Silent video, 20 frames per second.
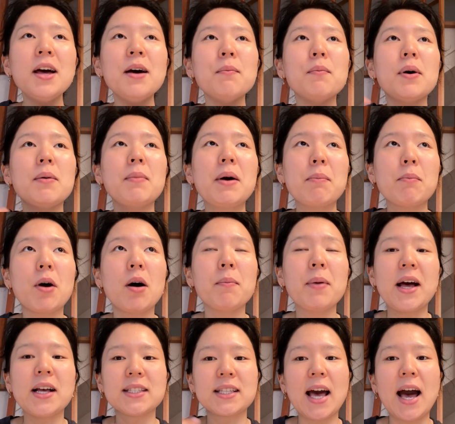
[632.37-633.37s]
But my mom
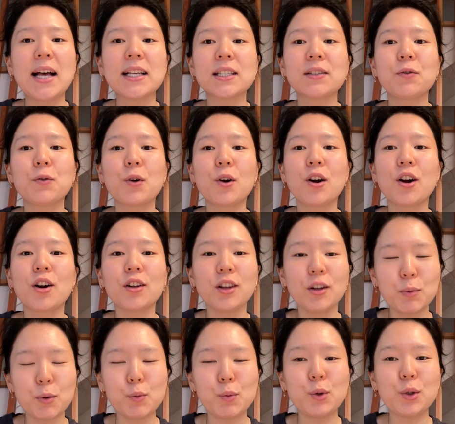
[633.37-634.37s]
has asked for her
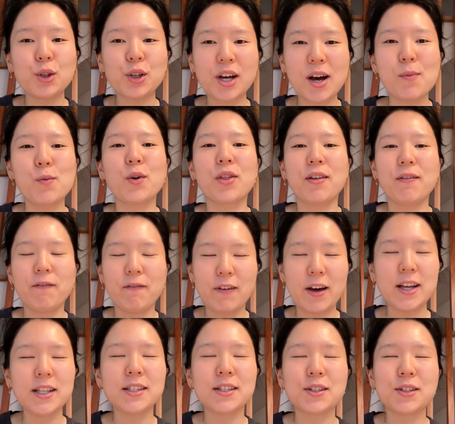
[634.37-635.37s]
Labubu to come with a
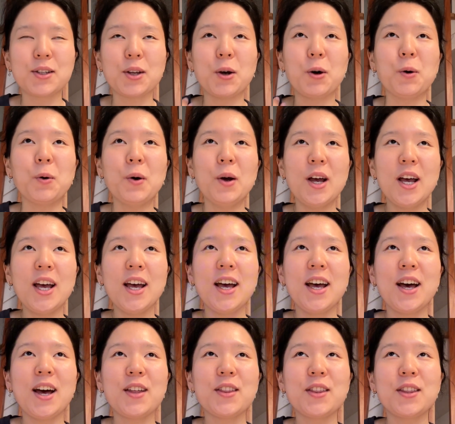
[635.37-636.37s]
vest, so
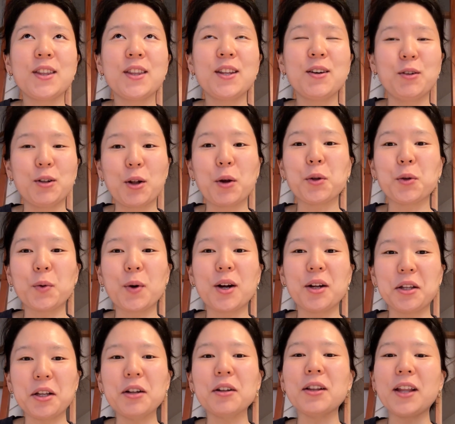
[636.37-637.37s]
it will go to her a
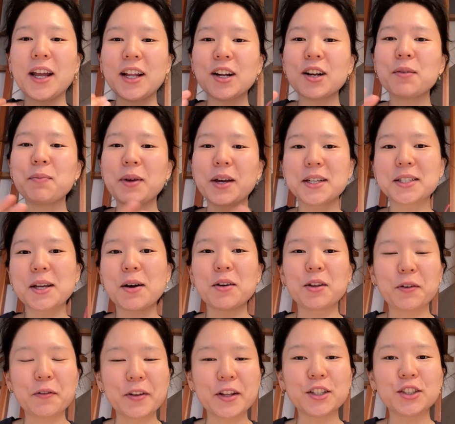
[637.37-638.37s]
little later because I want
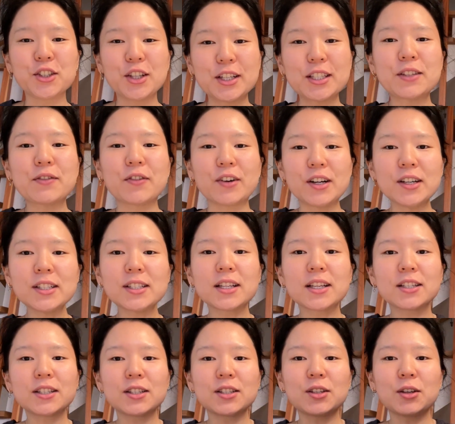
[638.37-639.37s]
to finish this
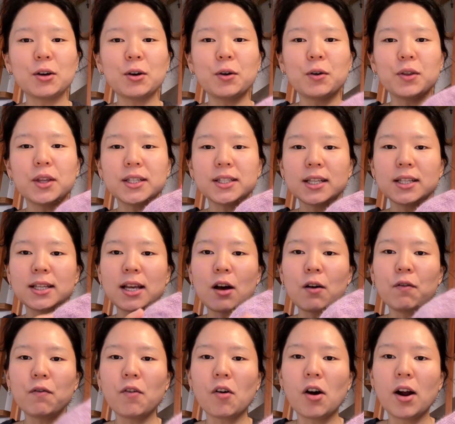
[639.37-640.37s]
first. So this is how
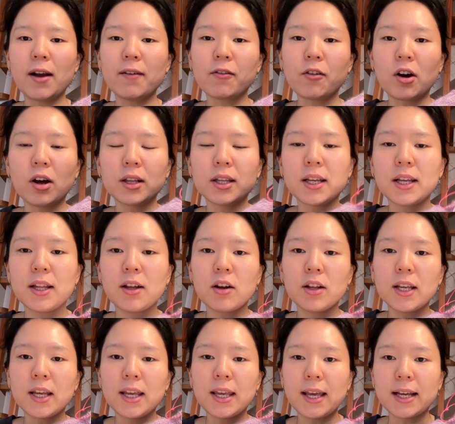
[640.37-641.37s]
far I've gotten
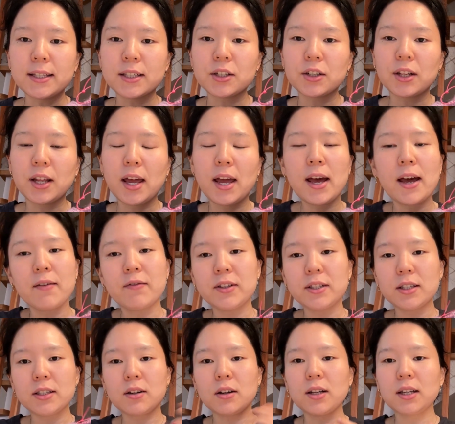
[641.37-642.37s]
on it yesterday. I haven't
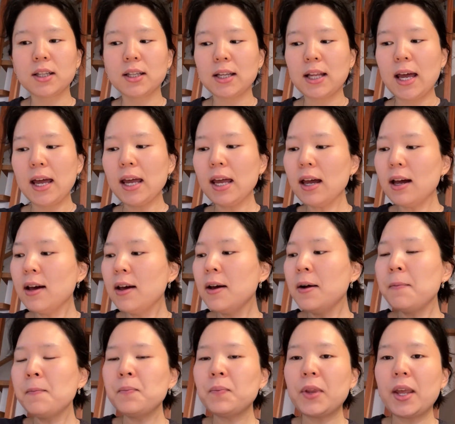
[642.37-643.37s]
started today.
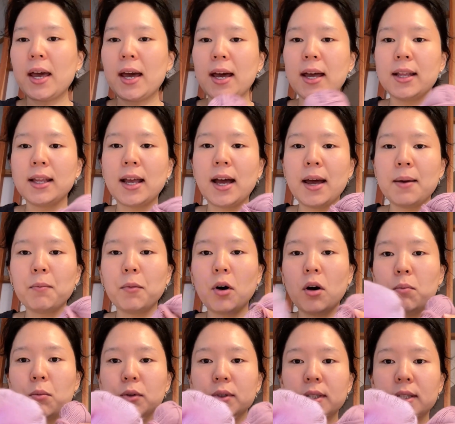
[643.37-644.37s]
And I'm
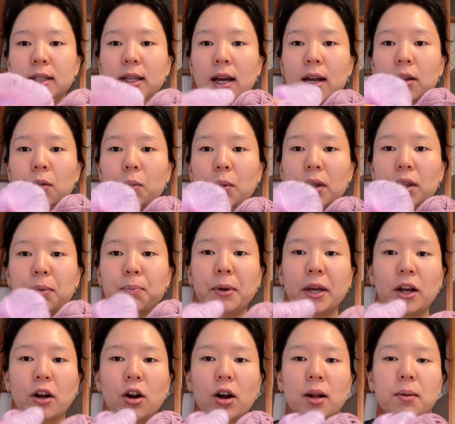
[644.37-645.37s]
almost done with my
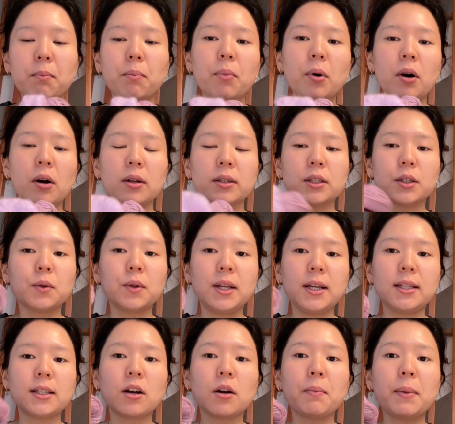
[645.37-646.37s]
current ball. So
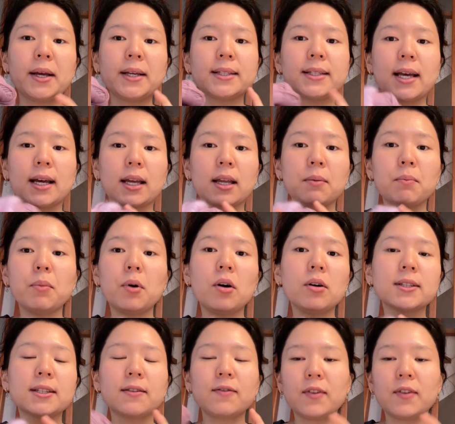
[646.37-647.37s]
these are my second balls of